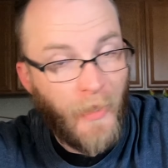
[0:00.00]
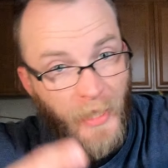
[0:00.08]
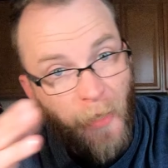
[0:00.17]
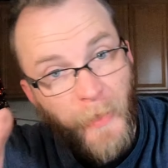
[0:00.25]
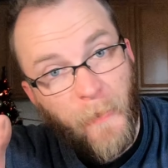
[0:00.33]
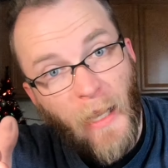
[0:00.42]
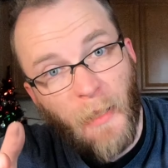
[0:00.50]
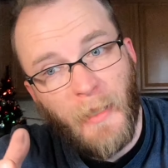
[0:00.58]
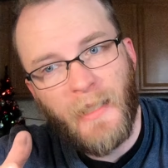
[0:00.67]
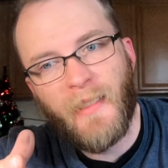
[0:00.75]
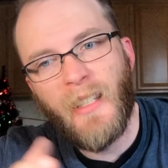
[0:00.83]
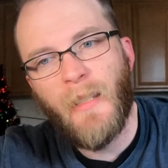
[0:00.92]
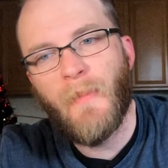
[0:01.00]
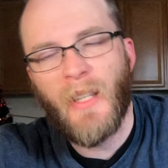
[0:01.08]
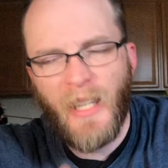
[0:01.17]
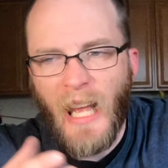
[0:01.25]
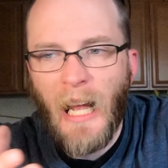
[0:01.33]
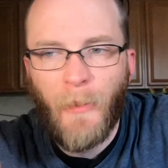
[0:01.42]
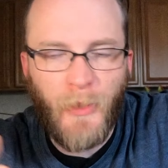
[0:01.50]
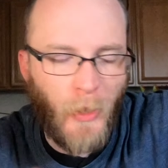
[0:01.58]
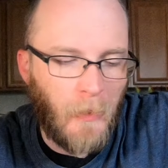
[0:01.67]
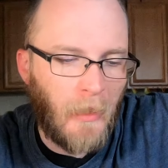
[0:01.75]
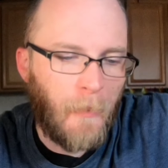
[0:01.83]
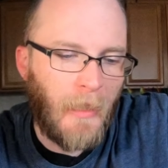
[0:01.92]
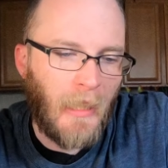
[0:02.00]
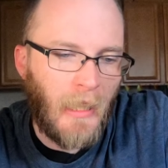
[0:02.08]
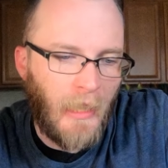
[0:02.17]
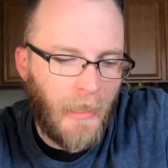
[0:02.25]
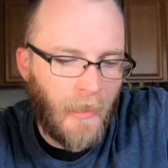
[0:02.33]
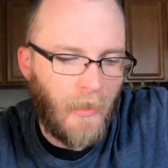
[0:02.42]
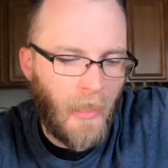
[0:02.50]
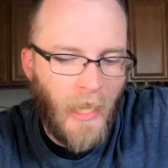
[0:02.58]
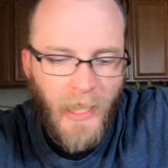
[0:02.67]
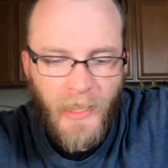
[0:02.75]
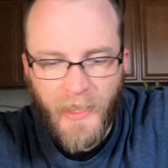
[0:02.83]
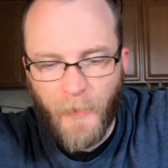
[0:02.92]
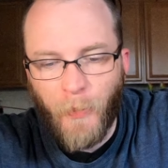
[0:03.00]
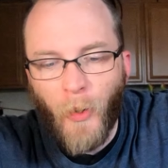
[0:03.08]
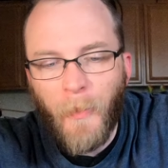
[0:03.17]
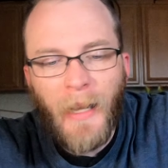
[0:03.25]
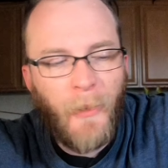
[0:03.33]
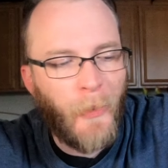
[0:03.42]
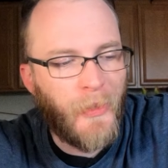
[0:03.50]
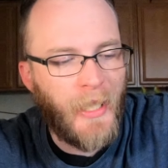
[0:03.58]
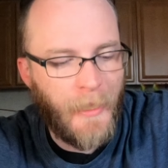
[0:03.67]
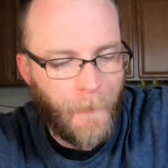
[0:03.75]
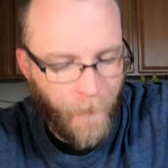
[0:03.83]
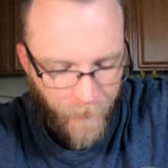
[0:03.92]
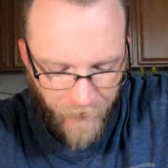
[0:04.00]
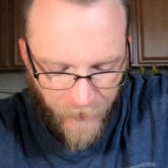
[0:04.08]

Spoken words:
I was on a big BattleBots team, then yeah, I would totally be like, hey, support my whole team.